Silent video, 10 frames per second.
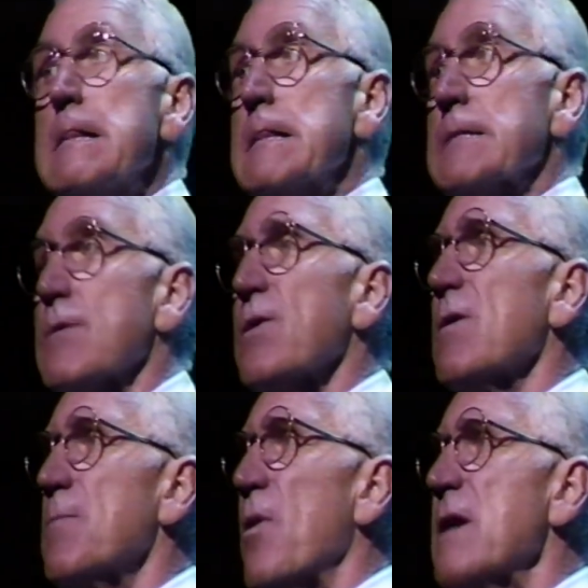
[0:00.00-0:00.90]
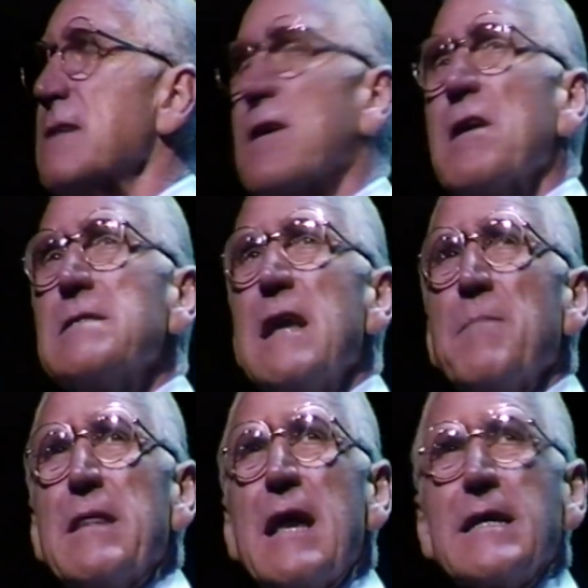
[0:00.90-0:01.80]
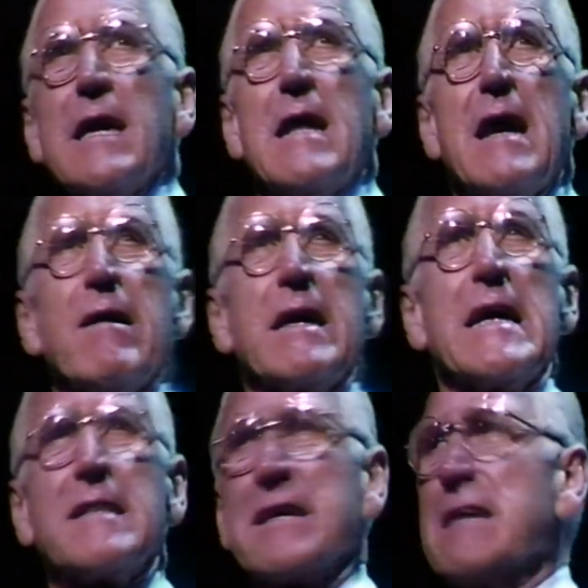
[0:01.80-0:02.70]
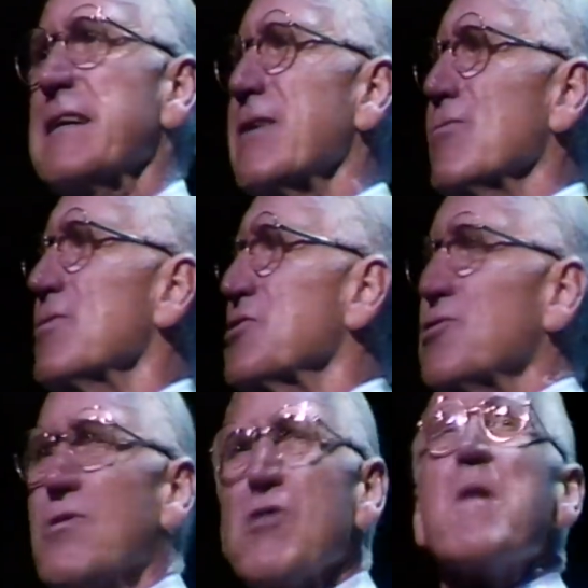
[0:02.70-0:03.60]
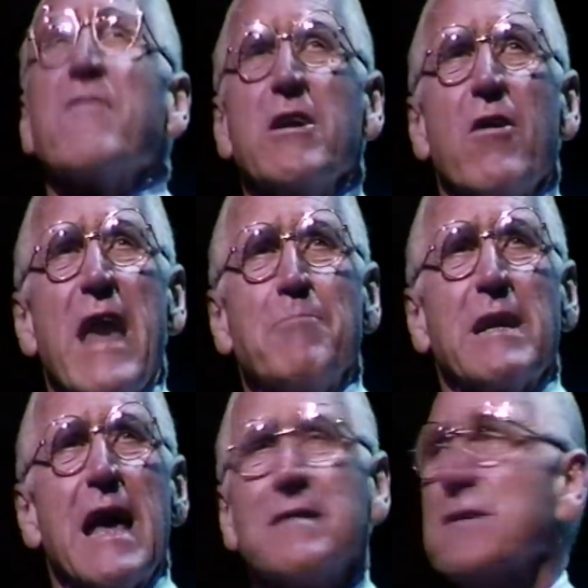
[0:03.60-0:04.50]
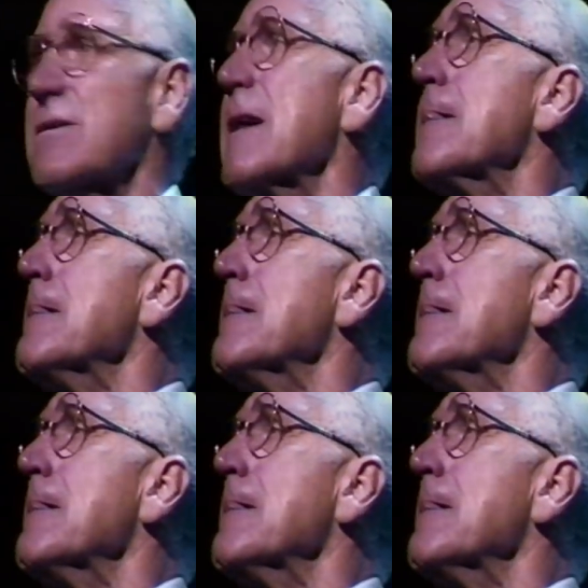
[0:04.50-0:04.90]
So you're the boys that are going to tell me that I can't hire a Catholic or Negro or Jew or whoever you don't happen to cotton to, huh?